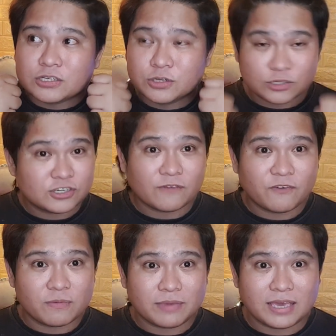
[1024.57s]
good job
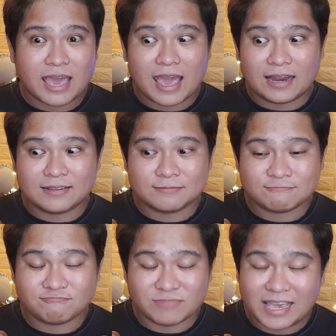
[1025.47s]
for me,
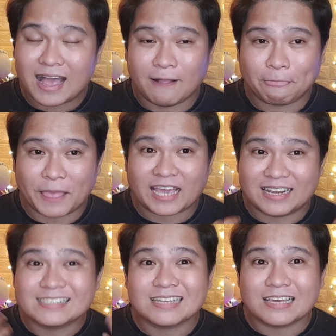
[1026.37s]
and yeah, I can
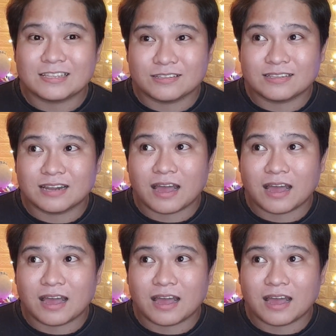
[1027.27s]
easily